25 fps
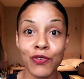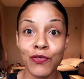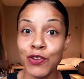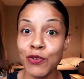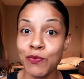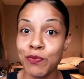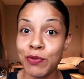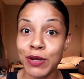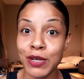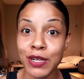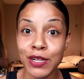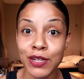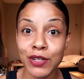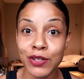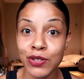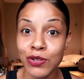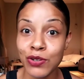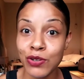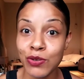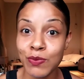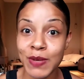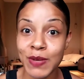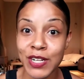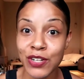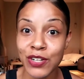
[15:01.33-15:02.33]
if you put in
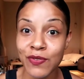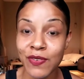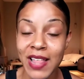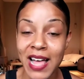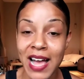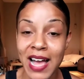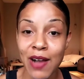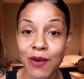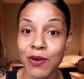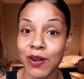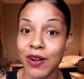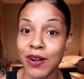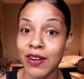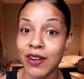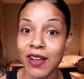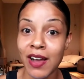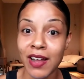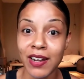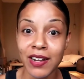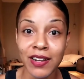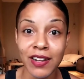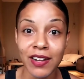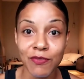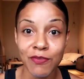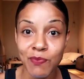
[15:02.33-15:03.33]
too much flour and
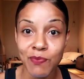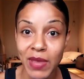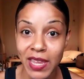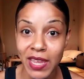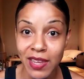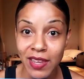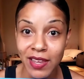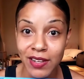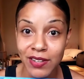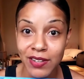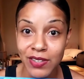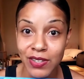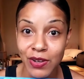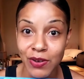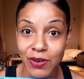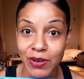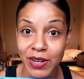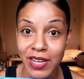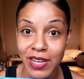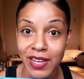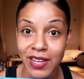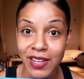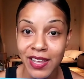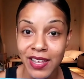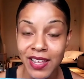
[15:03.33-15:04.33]
not enough baking
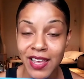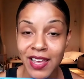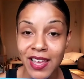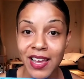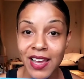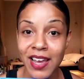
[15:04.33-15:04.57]
soda,